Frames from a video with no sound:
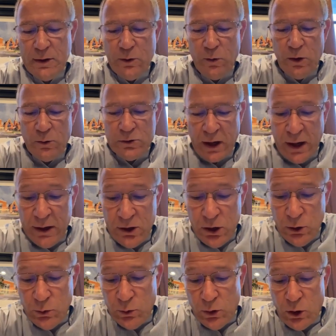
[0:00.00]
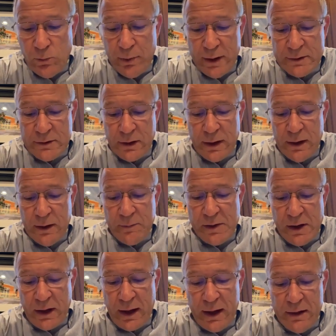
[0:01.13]
Quote, and you, O Bethlehem, in
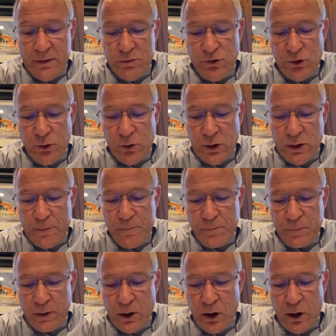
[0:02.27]
the land of Judah,